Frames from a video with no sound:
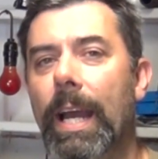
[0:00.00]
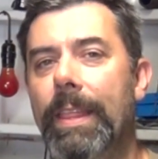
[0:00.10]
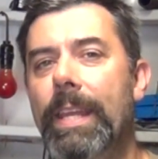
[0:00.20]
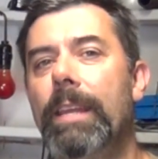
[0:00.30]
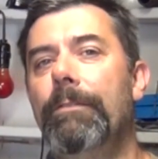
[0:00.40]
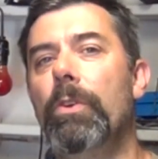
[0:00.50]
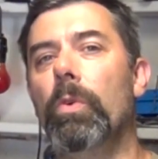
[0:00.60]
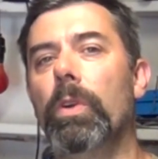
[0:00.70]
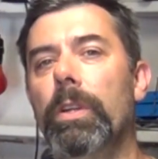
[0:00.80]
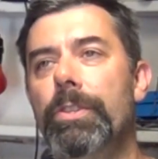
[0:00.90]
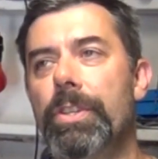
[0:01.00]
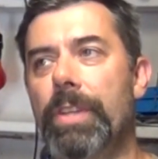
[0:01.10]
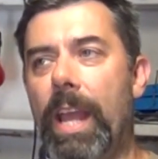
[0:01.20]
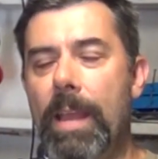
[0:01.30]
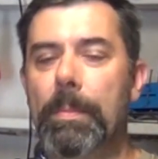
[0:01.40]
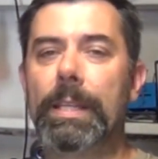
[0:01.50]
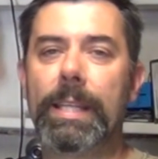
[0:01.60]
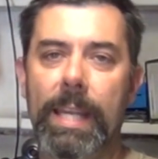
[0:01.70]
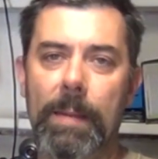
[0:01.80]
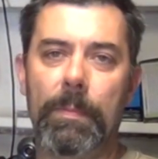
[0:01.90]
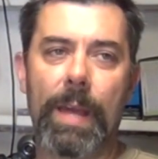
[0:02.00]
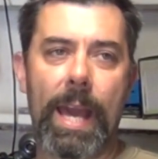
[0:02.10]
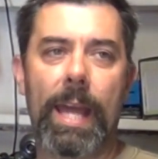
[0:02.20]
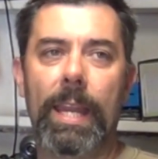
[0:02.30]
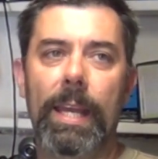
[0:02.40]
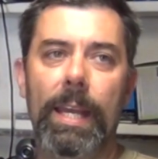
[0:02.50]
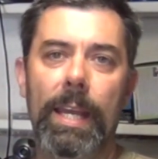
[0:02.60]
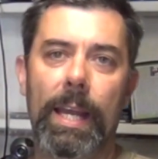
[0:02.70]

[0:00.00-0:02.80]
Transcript: I think if you are just aiming to keep that